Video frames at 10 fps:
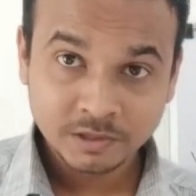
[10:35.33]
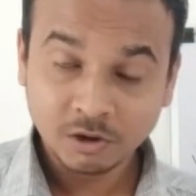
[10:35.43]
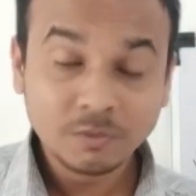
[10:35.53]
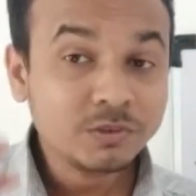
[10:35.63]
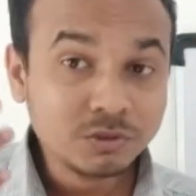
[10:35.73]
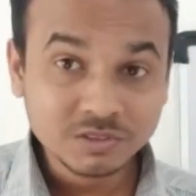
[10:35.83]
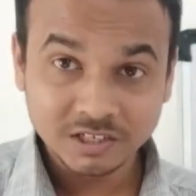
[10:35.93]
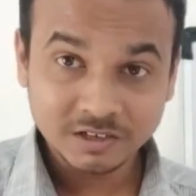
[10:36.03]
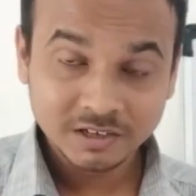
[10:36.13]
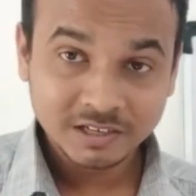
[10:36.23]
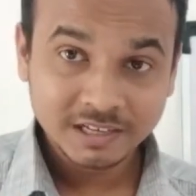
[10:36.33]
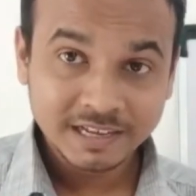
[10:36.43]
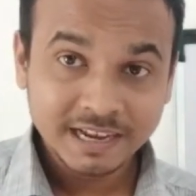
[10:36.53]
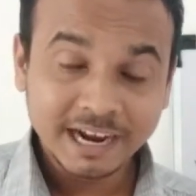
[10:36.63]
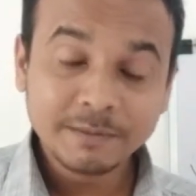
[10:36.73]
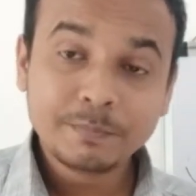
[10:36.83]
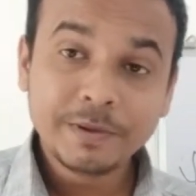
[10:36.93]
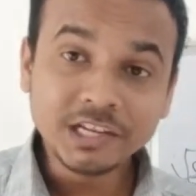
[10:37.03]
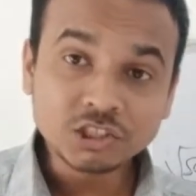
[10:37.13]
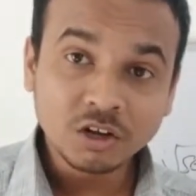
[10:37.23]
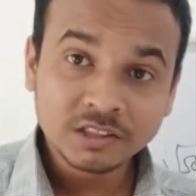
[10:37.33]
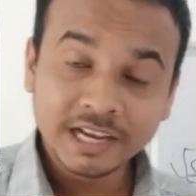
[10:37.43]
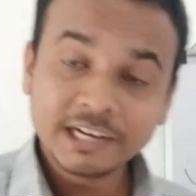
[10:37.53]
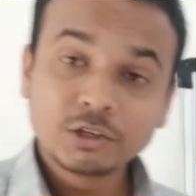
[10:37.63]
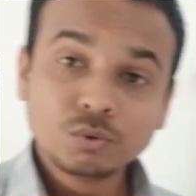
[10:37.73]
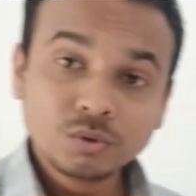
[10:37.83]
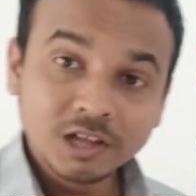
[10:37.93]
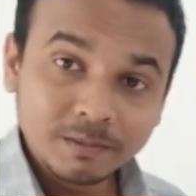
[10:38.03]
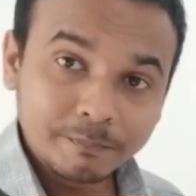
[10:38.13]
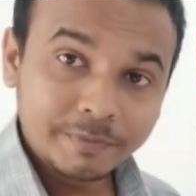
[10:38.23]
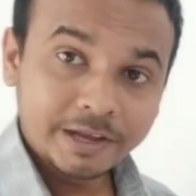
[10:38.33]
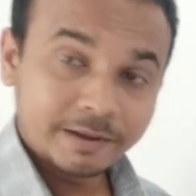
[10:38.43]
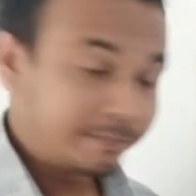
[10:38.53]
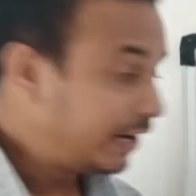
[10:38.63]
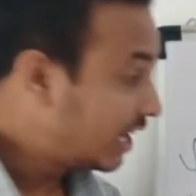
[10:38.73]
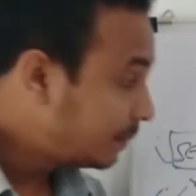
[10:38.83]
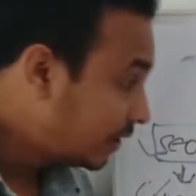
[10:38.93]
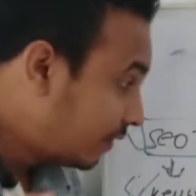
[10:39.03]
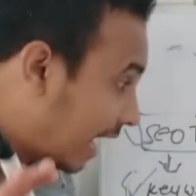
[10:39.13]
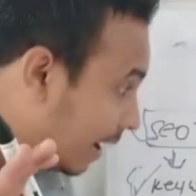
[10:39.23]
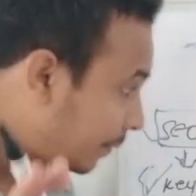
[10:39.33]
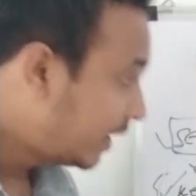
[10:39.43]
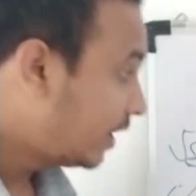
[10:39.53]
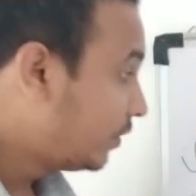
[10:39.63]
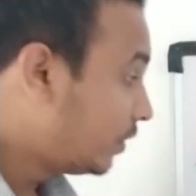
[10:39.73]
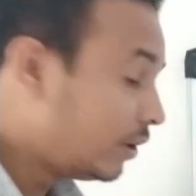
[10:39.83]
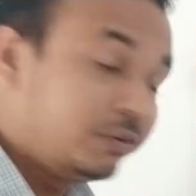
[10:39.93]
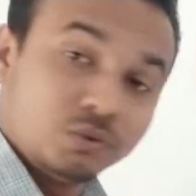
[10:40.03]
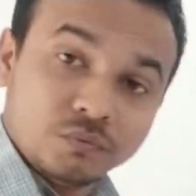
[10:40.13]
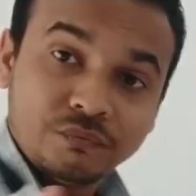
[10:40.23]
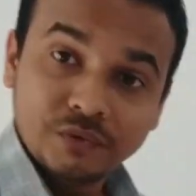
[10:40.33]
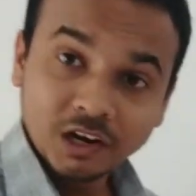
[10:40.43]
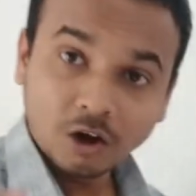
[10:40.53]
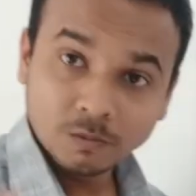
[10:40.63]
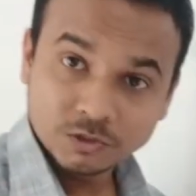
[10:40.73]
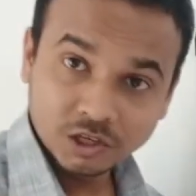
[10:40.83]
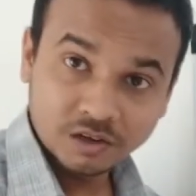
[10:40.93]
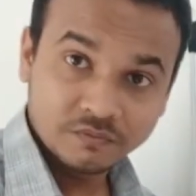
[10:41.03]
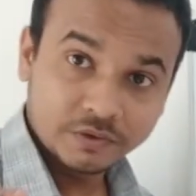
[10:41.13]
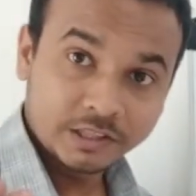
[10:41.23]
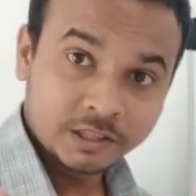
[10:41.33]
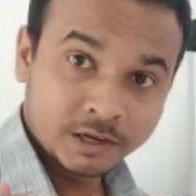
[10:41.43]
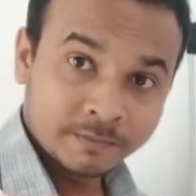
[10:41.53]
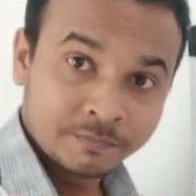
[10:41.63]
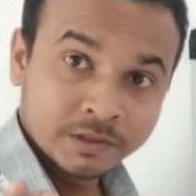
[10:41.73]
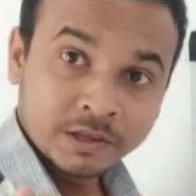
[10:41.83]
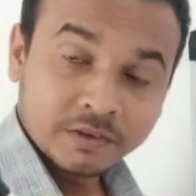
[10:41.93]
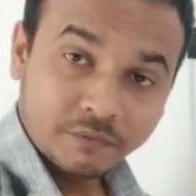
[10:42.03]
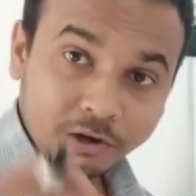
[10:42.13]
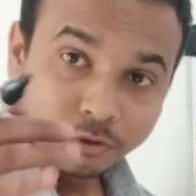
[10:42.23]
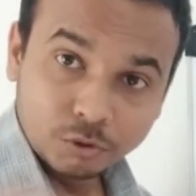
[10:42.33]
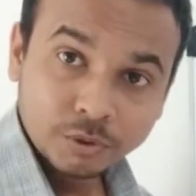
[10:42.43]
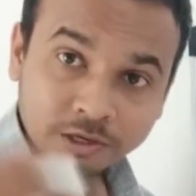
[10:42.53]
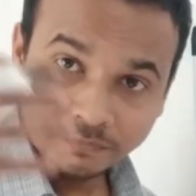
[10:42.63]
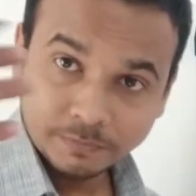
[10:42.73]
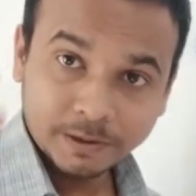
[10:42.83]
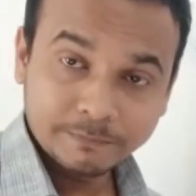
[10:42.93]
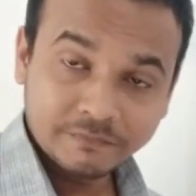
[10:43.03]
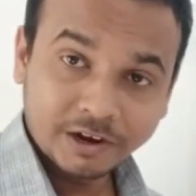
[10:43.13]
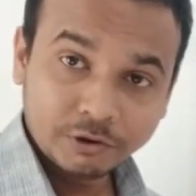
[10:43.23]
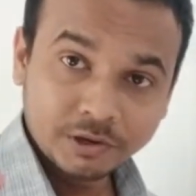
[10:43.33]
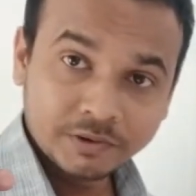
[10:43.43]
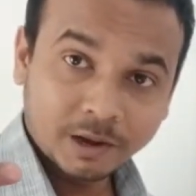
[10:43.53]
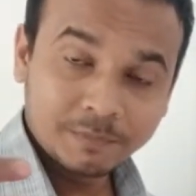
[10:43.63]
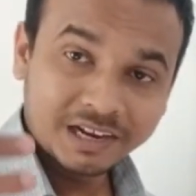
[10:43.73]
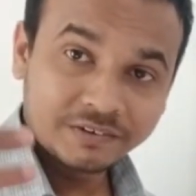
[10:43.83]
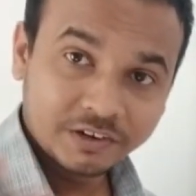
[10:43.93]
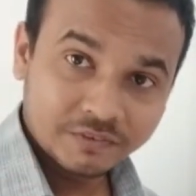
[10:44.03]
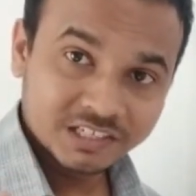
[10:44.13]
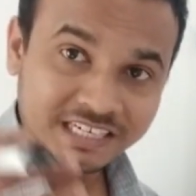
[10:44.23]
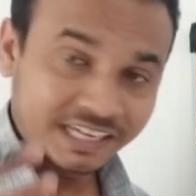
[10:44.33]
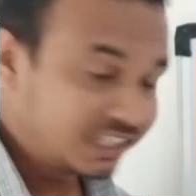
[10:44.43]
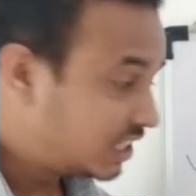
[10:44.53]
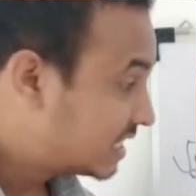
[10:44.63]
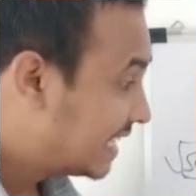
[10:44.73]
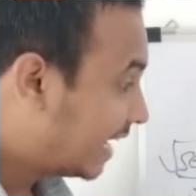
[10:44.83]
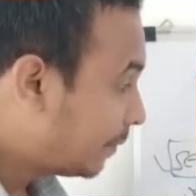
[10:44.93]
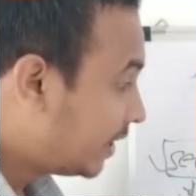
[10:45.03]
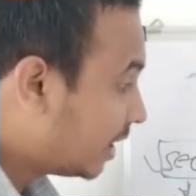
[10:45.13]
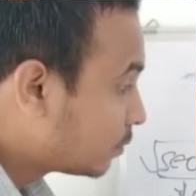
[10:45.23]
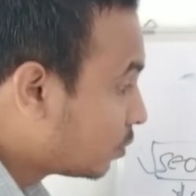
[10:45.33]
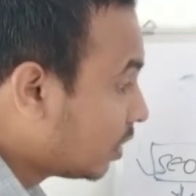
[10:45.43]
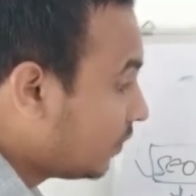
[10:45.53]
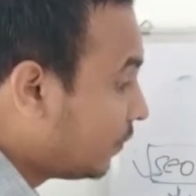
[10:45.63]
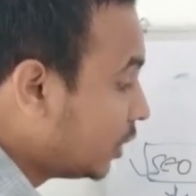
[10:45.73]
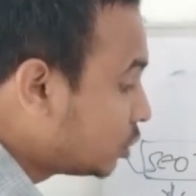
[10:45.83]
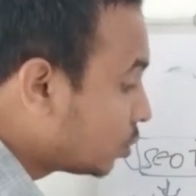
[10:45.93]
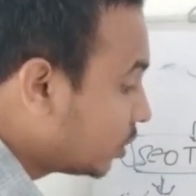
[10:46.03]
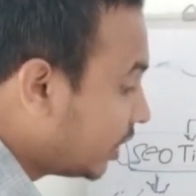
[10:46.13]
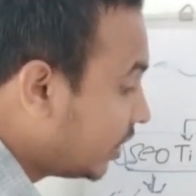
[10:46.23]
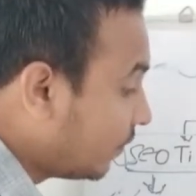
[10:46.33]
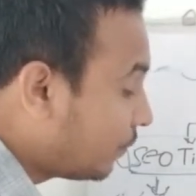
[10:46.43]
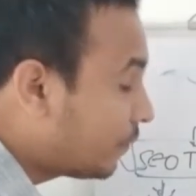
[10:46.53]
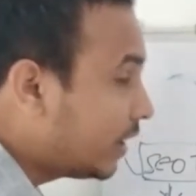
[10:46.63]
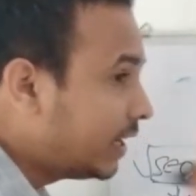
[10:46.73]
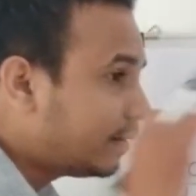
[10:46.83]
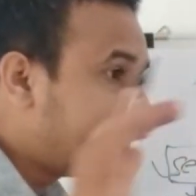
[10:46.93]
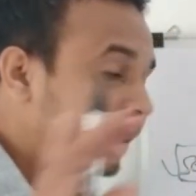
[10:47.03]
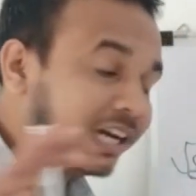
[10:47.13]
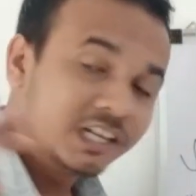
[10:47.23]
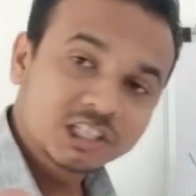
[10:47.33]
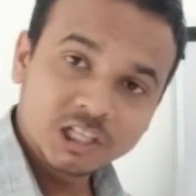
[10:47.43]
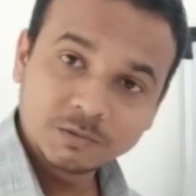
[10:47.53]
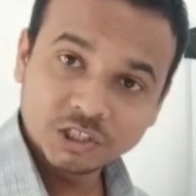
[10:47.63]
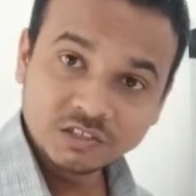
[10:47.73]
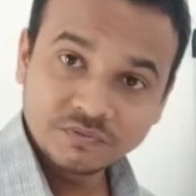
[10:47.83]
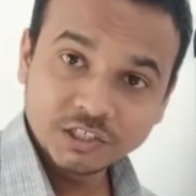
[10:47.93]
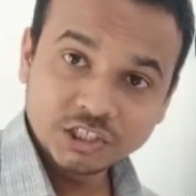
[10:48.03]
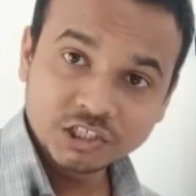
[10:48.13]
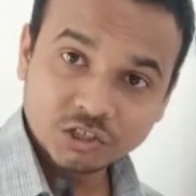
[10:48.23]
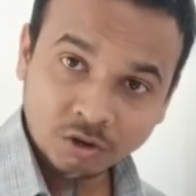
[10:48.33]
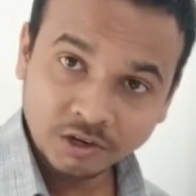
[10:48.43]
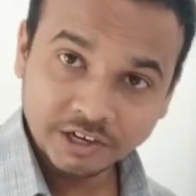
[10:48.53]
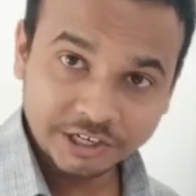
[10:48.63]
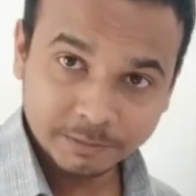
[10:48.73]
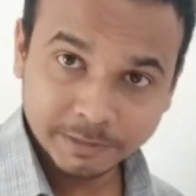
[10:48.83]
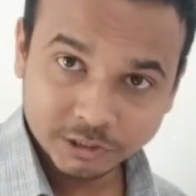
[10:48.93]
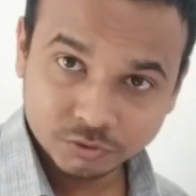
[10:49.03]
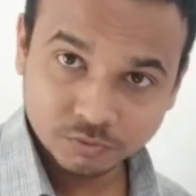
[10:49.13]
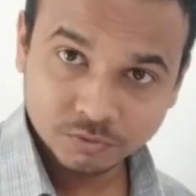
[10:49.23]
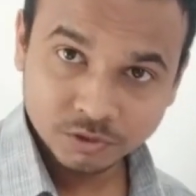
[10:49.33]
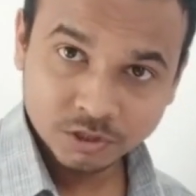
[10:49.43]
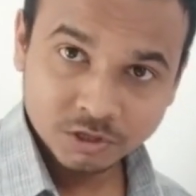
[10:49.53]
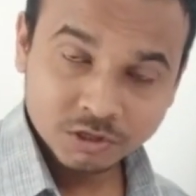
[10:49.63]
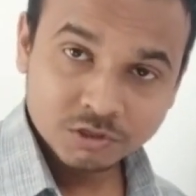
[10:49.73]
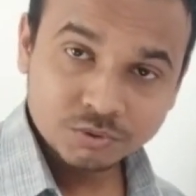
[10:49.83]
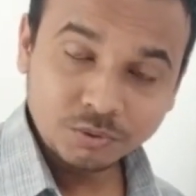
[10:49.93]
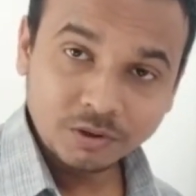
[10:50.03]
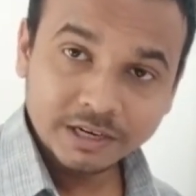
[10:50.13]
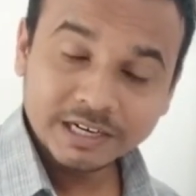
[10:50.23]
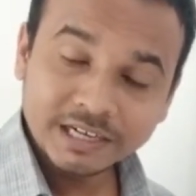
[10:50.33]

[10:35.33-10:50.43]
or user. And based on that, Google many times it will happen, and you will observe in the while you're applying different strategies, that many times Google will show the different meta description which is not written by you. So